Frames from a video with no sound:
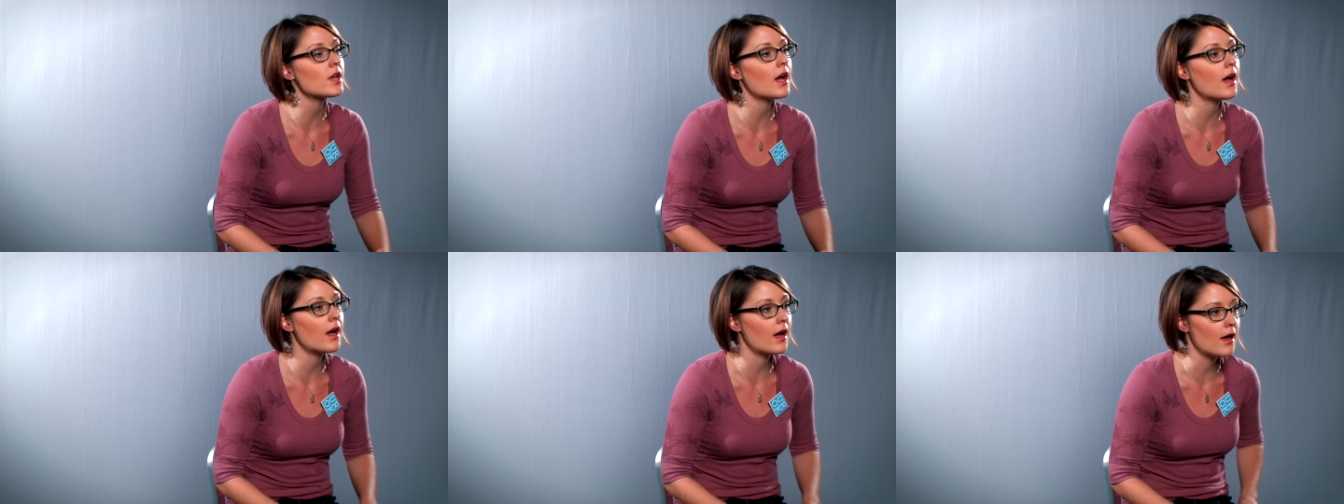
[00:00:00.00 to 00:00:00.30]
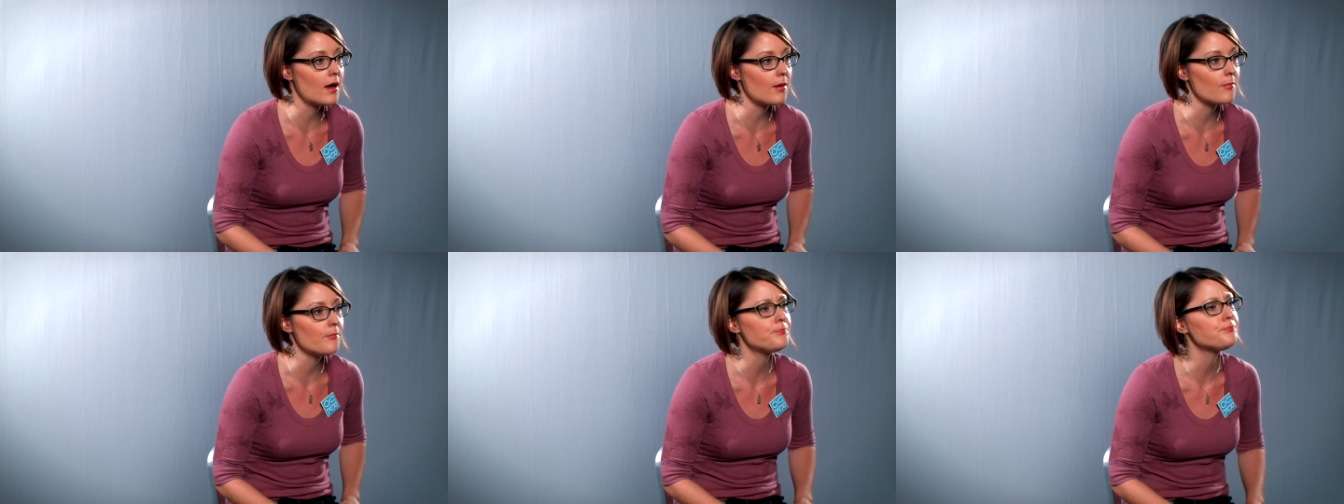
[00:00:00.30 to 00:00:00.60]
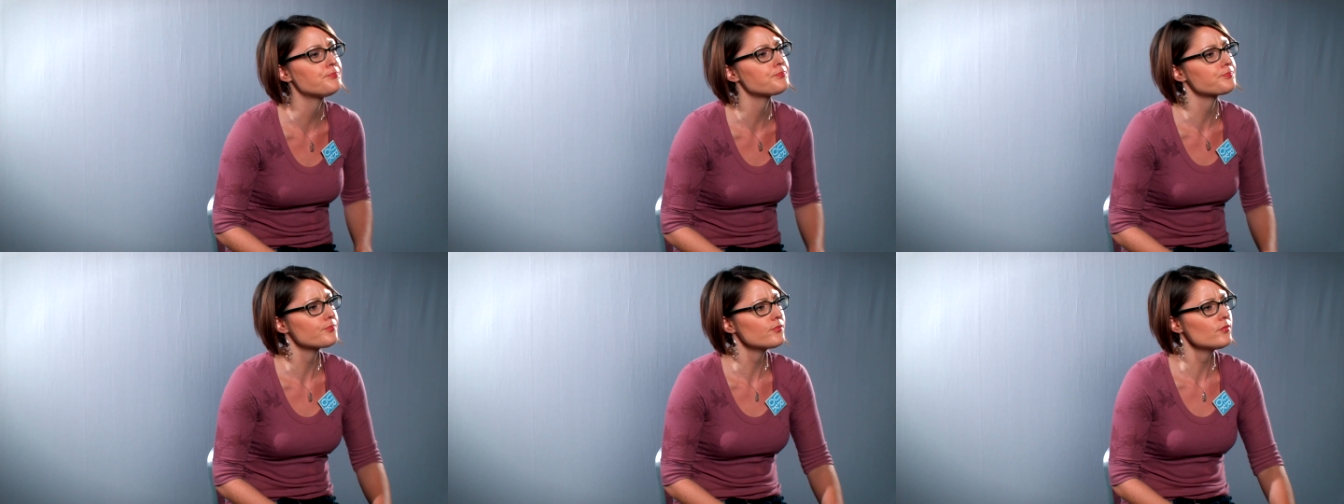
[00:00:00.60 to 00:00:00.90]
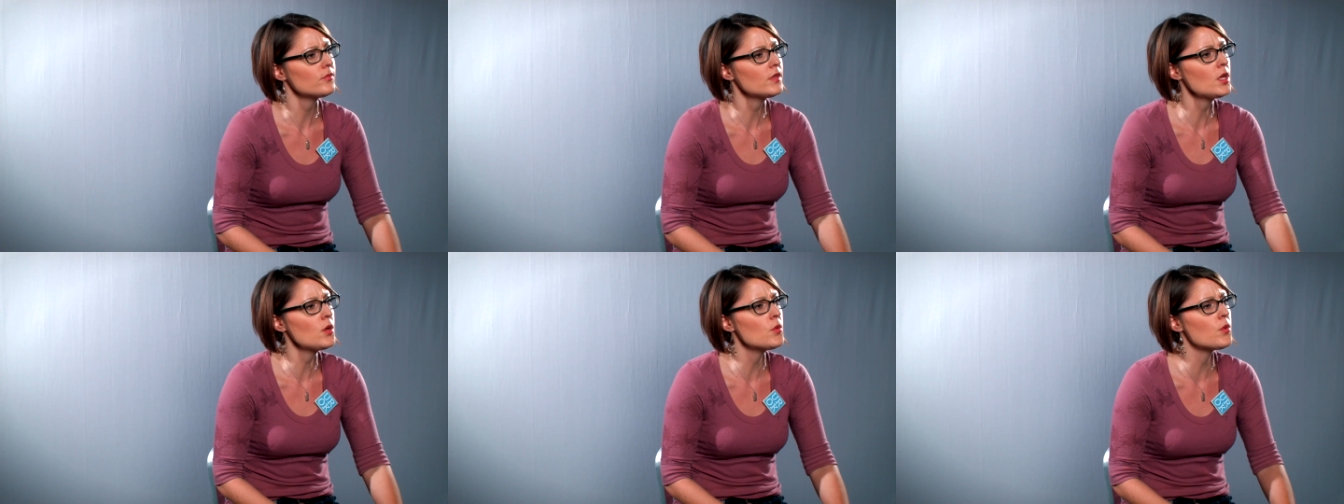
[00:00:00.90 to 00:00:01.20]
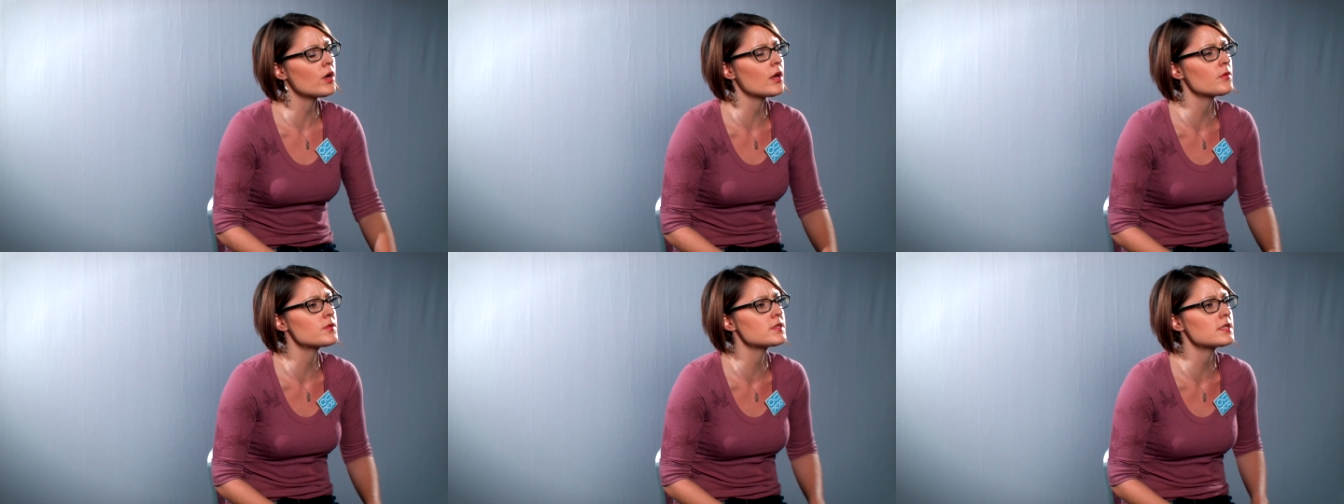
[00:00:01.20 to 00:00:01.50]
when
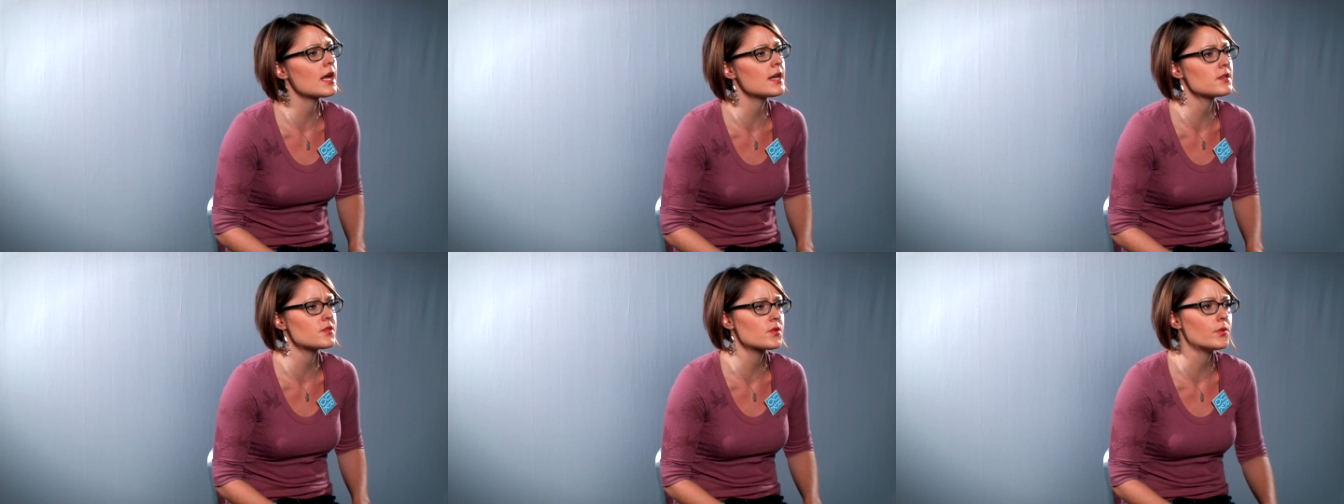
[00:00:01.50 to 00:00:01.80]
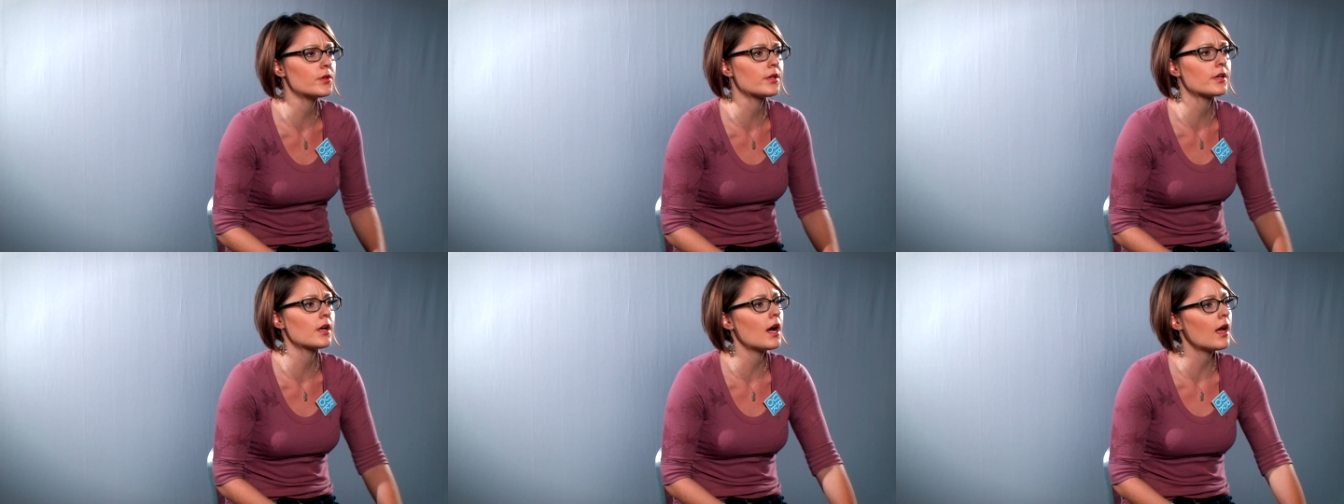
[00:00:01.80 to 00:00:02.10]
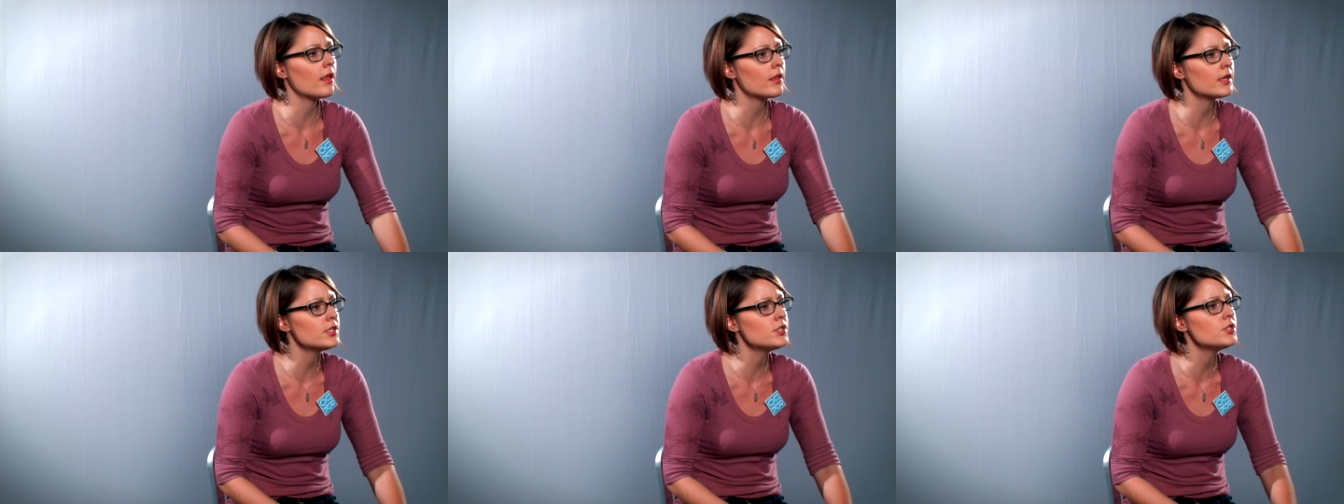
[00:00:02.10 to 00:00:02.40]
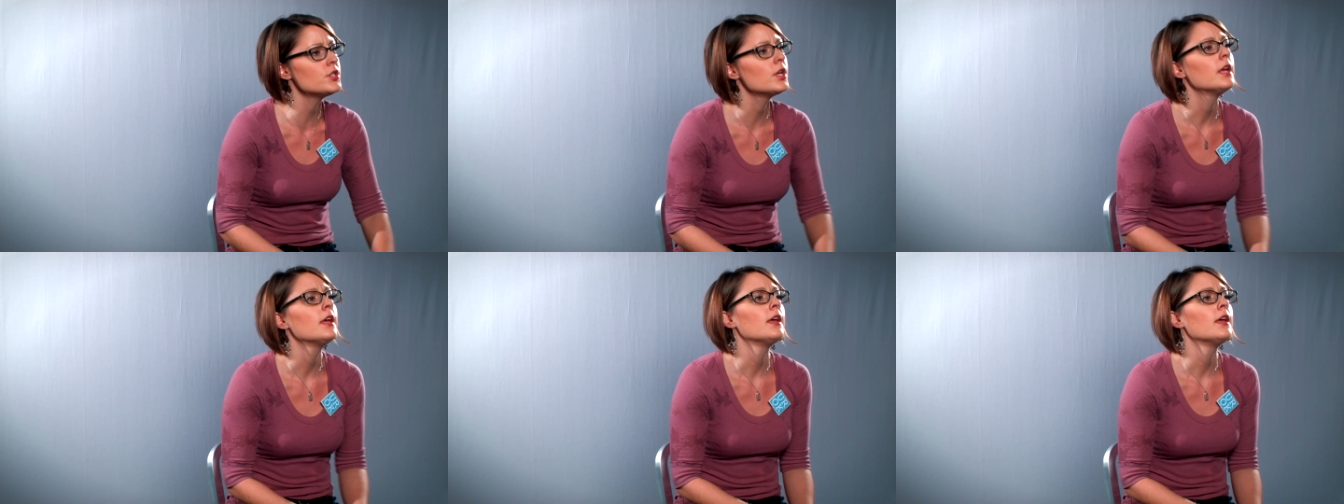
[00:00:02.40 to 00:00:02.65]
I was in high school and college,